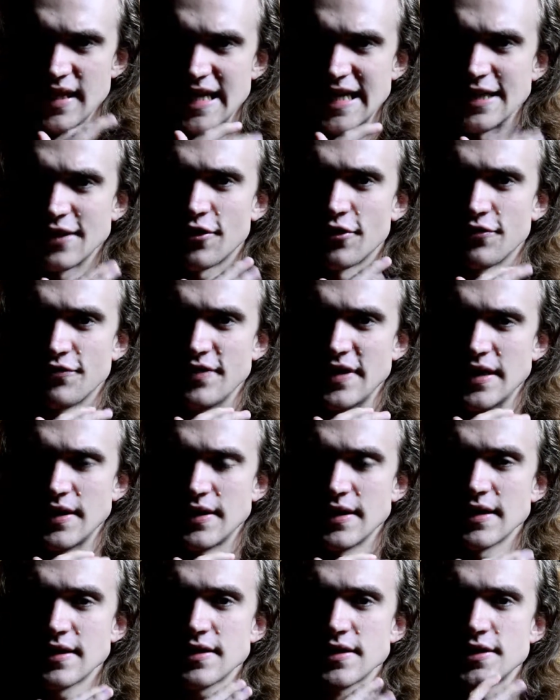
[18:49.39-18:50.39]

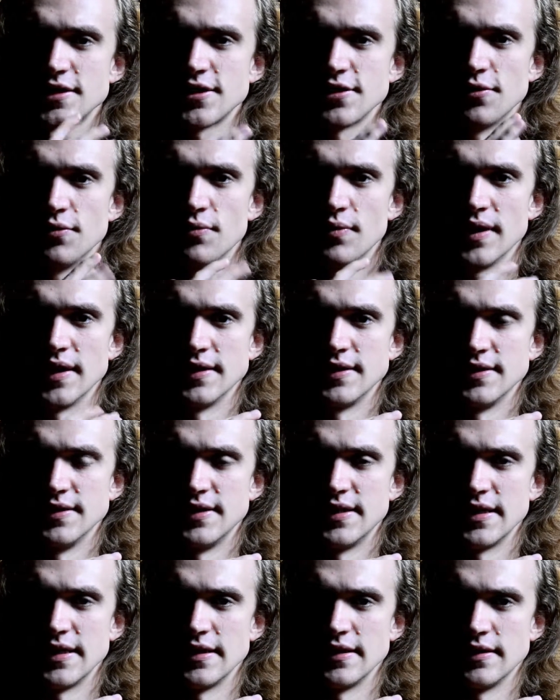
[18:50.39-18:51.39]
inconvenient
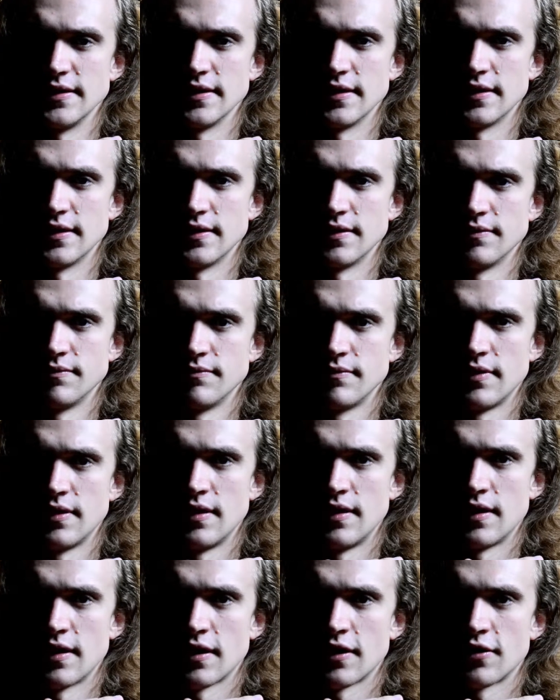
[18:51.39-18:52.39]
with the
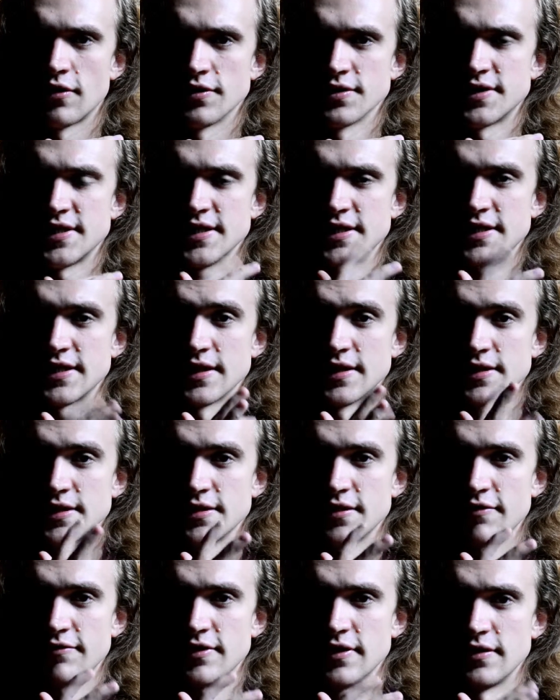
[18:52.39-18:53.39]

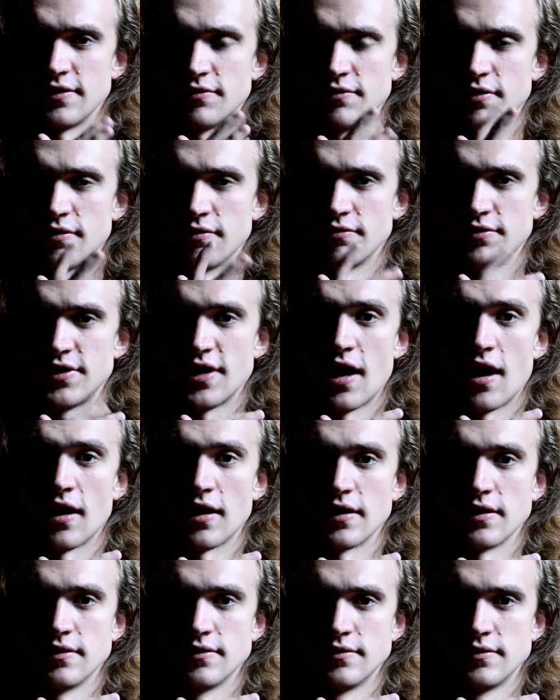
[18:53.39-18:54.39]
consistency of the, you know,
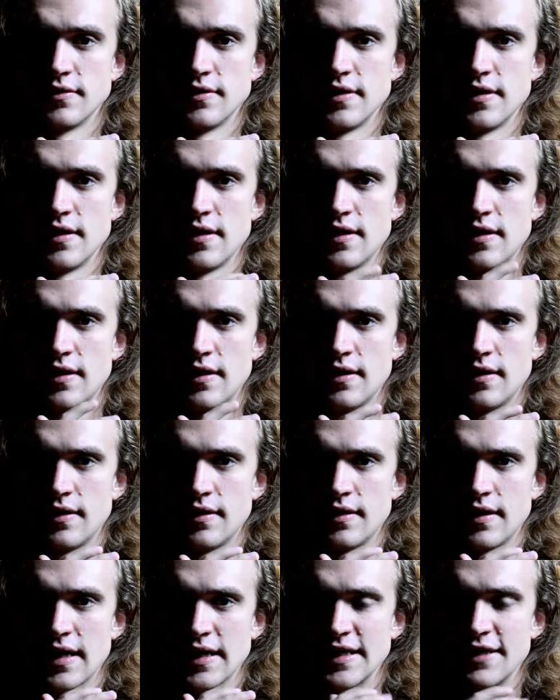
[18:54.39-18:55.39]
tongue.
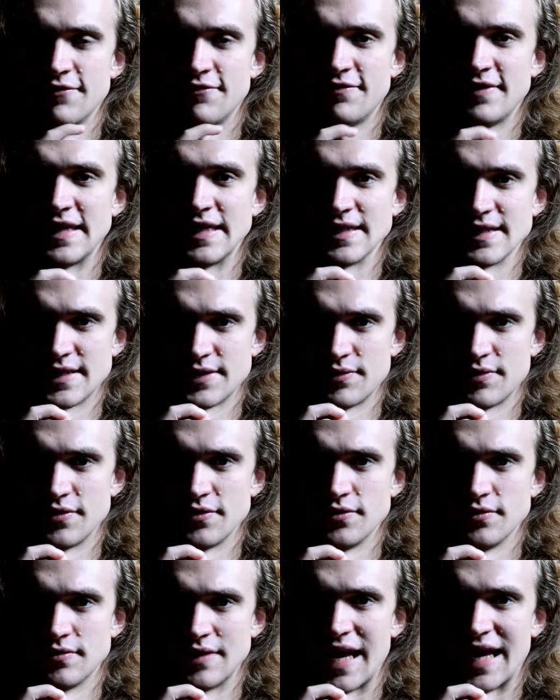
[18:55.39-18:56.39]
Like the feels
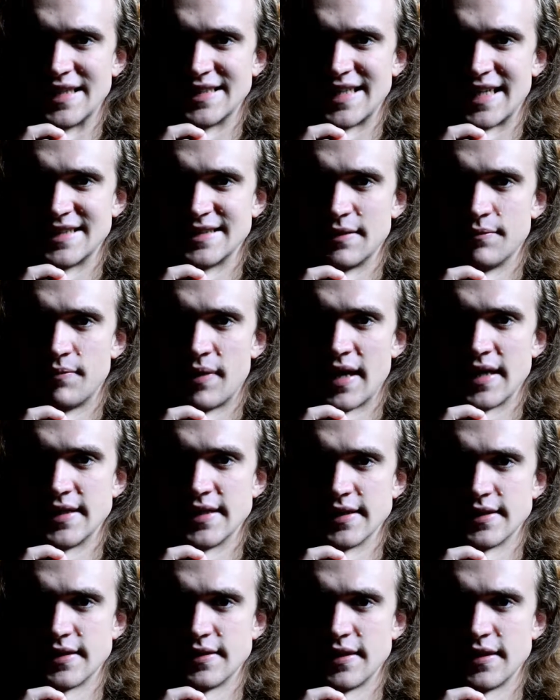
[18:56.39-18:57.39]
when you
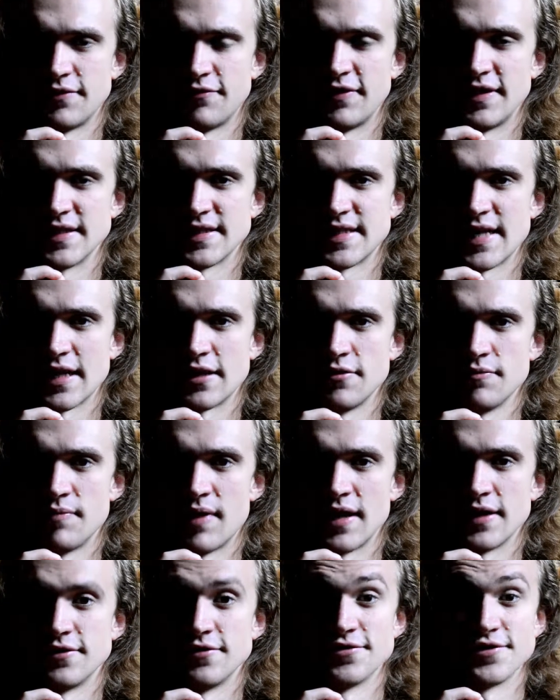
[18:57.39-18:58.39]
bite it. It feels like you
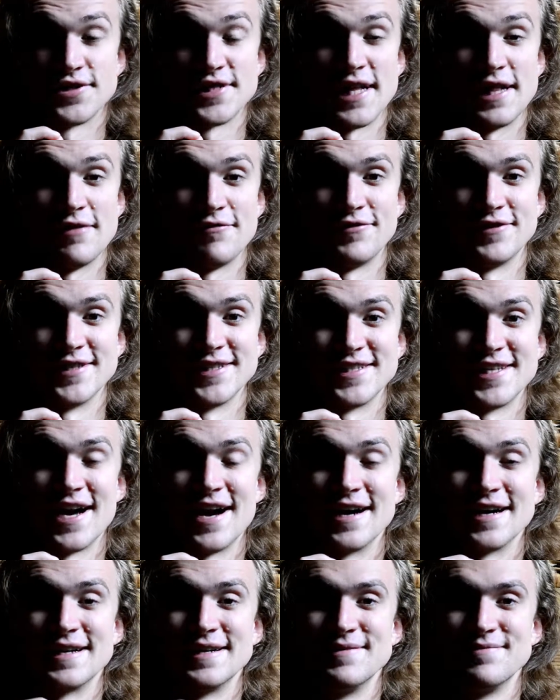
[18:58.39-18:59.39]
bite yourself in the
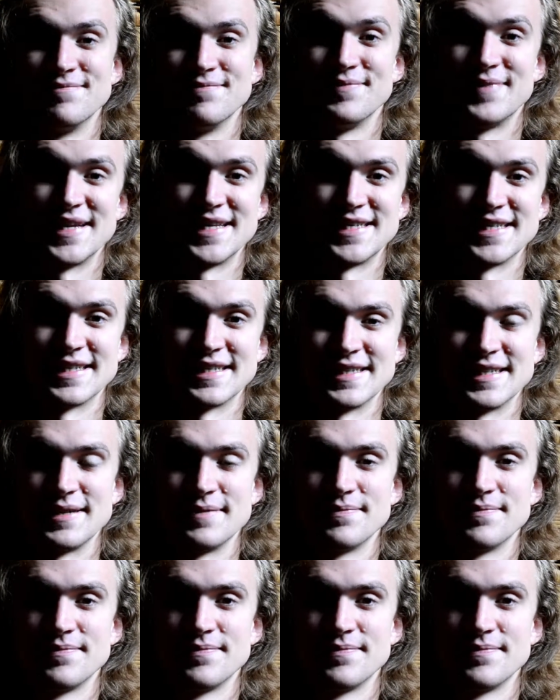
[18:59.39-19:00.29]
tongue, basically.